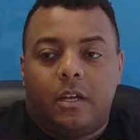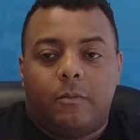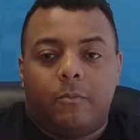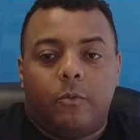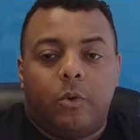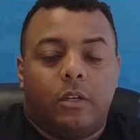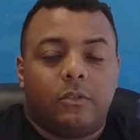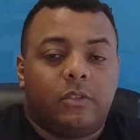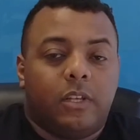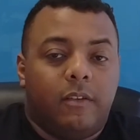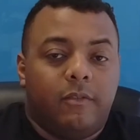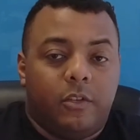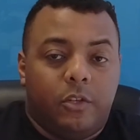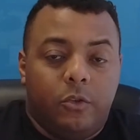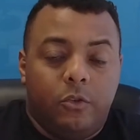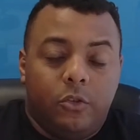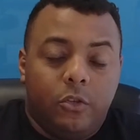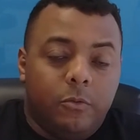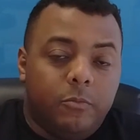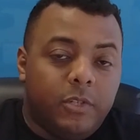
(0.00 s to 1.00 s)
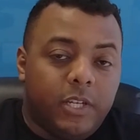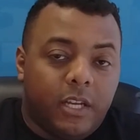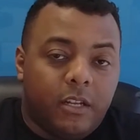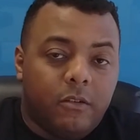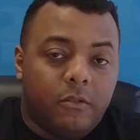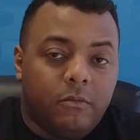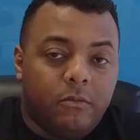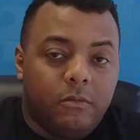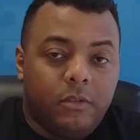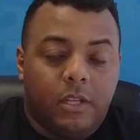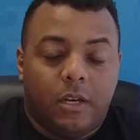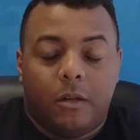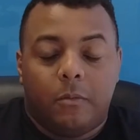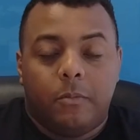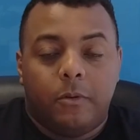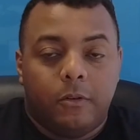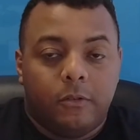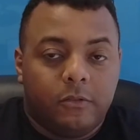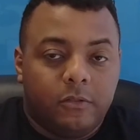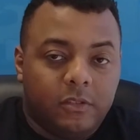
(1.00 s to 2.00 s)
We also have a YouTube channel that I'll
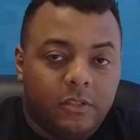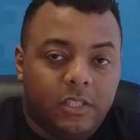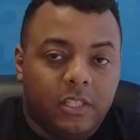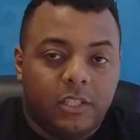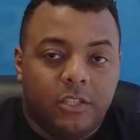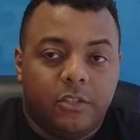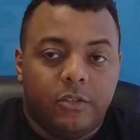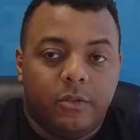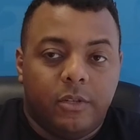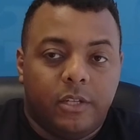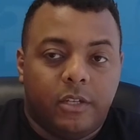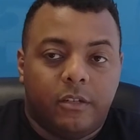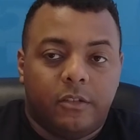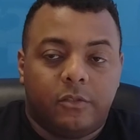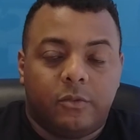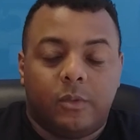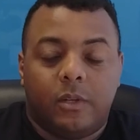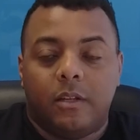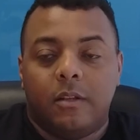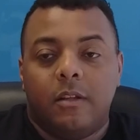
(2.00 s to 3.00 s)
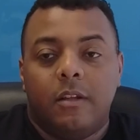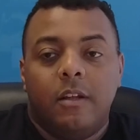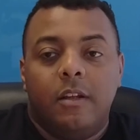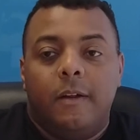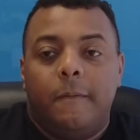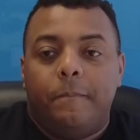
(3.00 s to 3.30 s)
post a link to here as well.